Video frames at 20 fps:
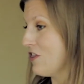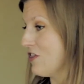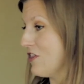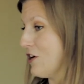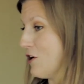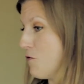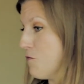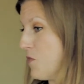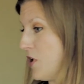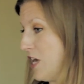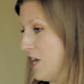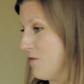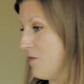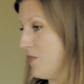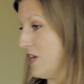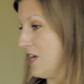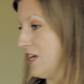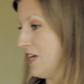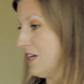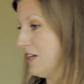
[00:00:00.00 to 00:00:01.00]
there may
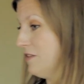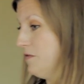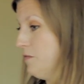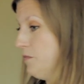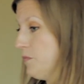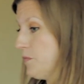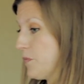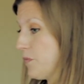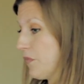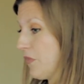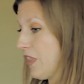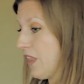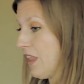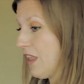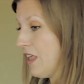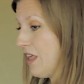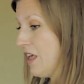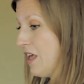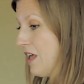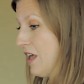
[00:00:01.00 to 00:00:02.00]
be
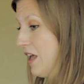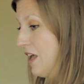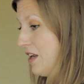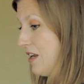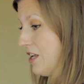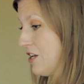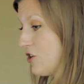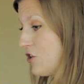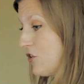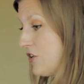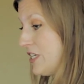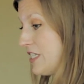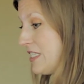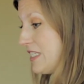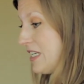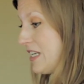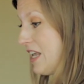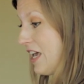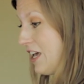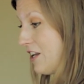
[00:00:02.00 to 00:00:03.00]
an
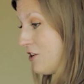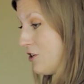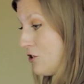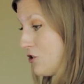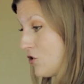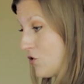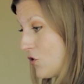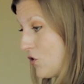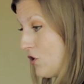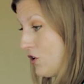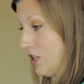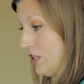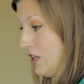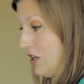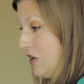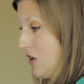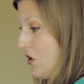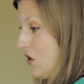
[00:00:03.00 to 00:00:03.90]
increase in head control,